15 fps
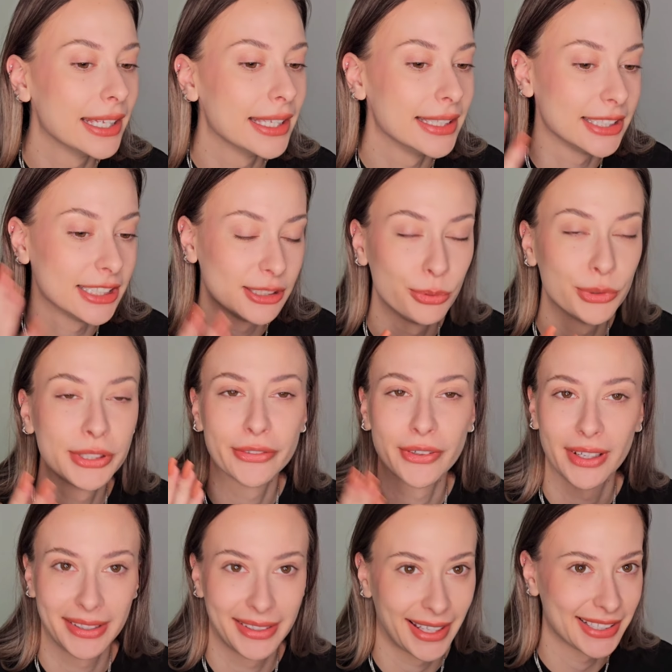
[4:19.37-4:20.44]
It is beautiful
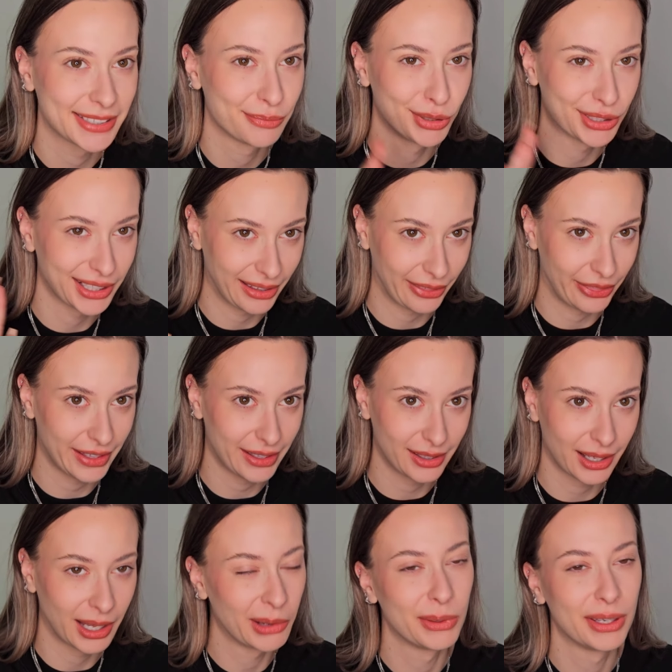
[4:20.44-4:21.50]
and nice, but I think
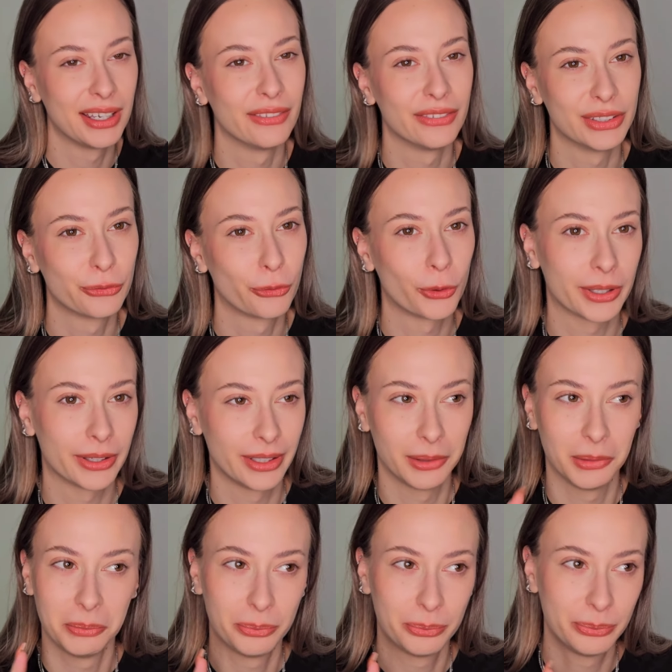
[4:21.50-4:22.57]
I will leave it for
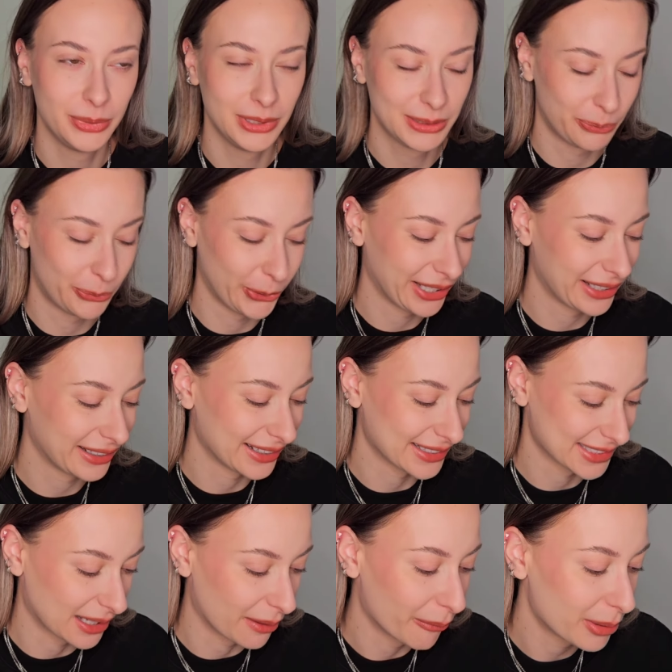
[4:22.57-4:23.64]
the spring and
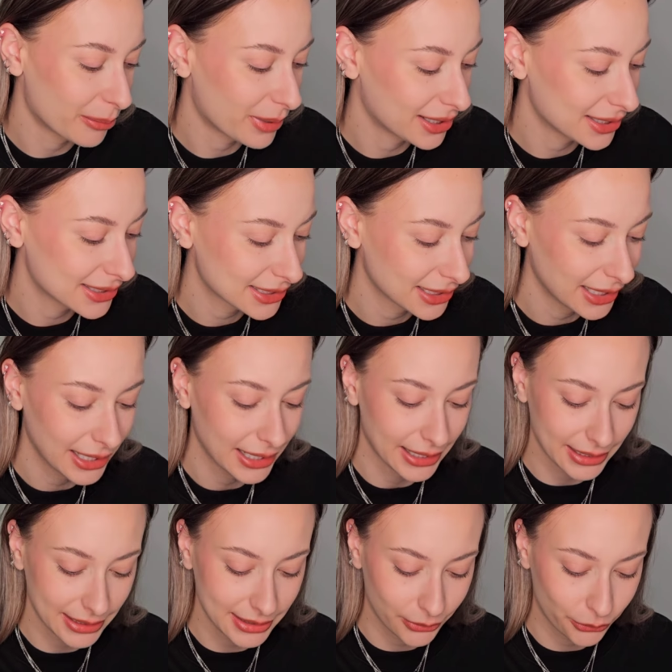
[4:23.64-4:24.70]
summer months.
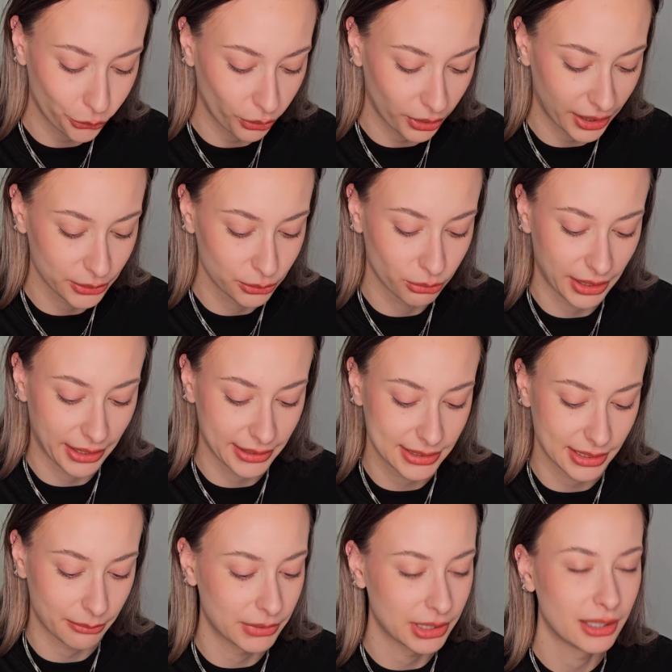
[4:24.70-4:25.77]
In the fall, I do like
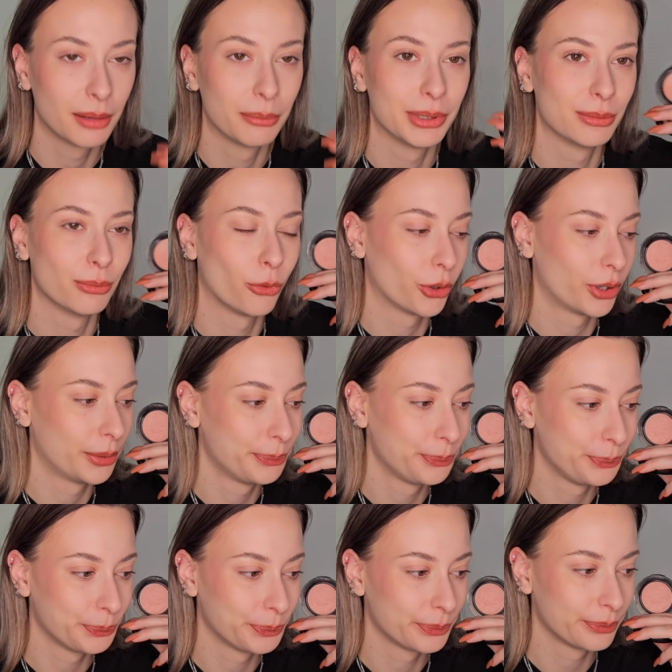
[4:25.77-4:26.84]
something a bit more
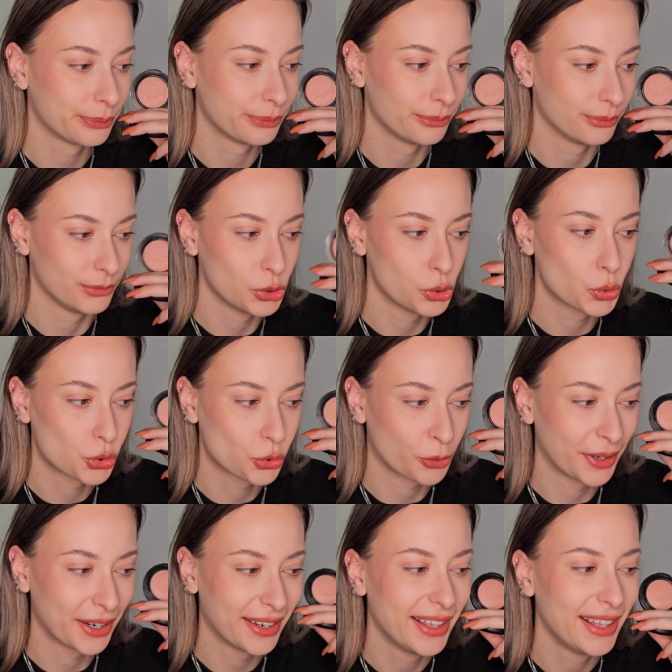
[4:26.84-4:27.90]

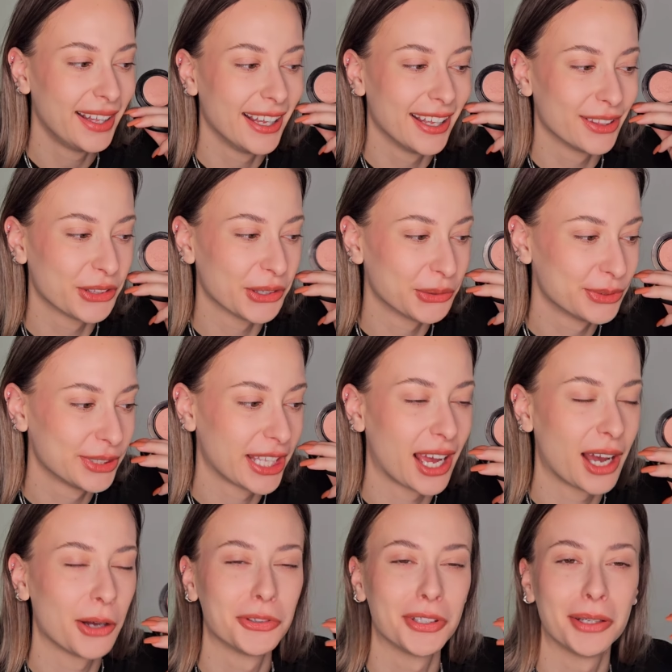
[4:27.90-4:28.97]
neutral, toned
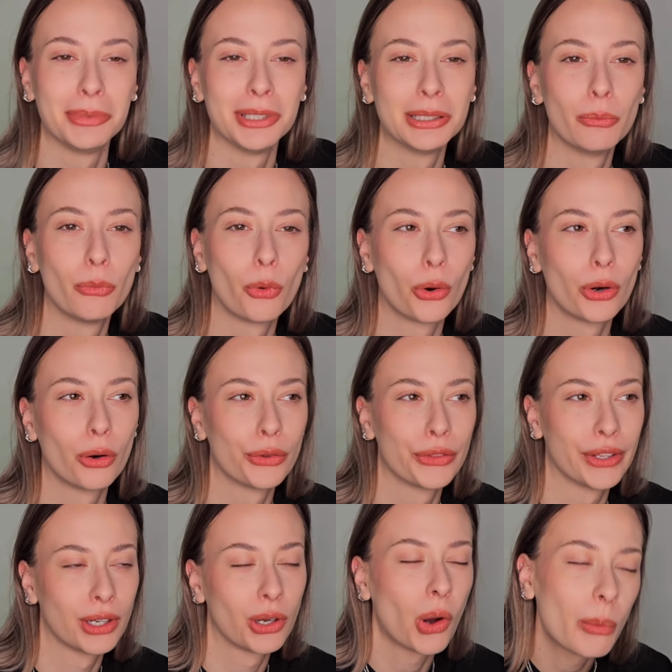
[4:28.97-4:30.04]
down, a bit more on
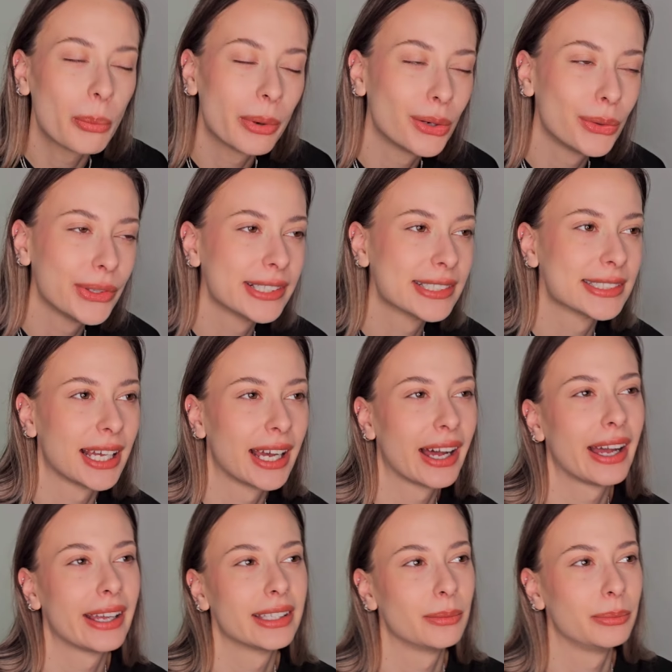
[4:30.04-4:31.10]
the coppery
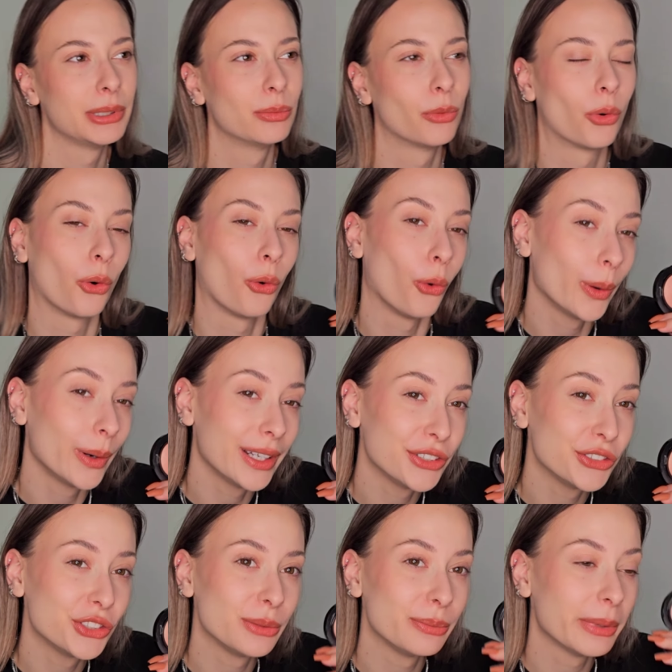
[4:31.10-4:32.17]
side, a bit more
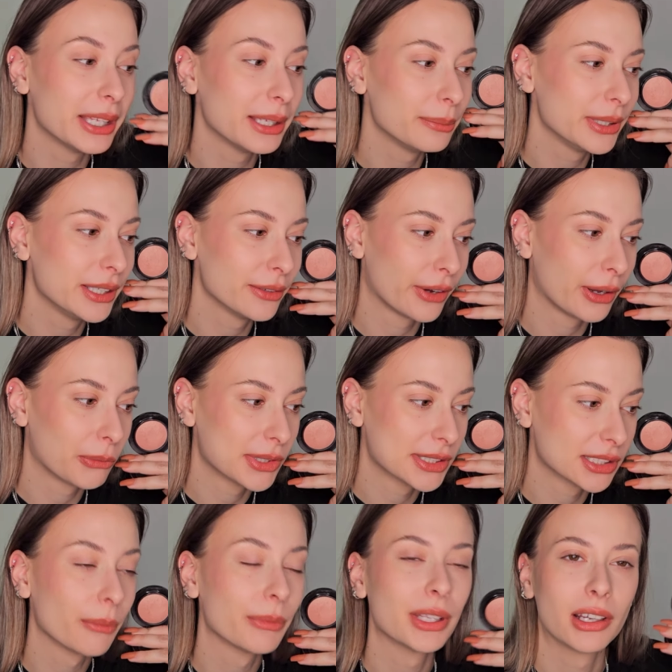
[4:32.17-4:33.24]
orangey maybe, if I want
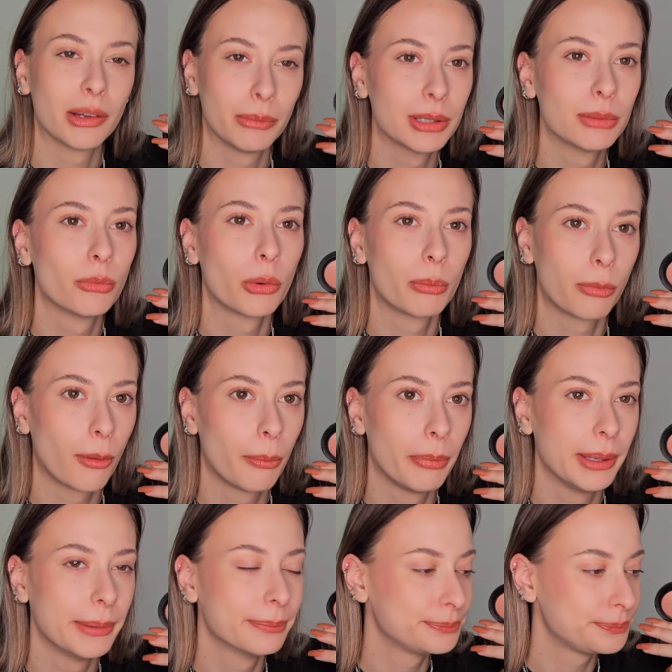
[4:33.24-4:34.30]
something a bit more
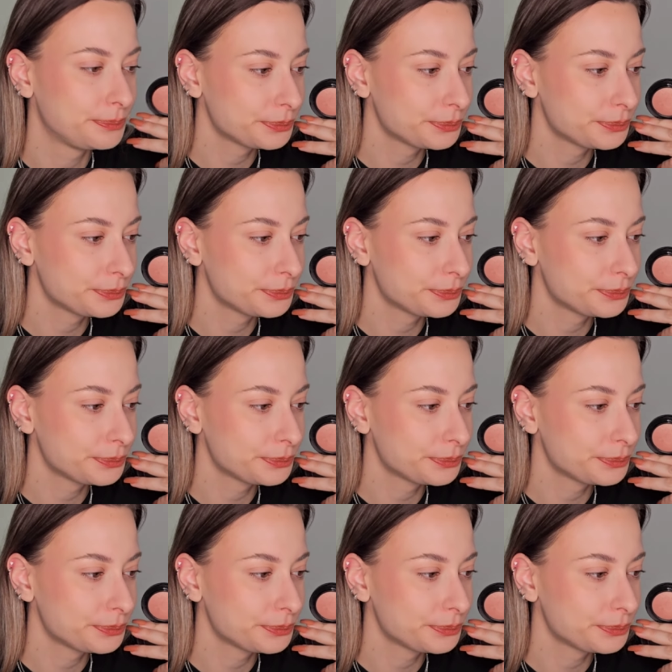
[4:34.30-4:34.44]
poppy.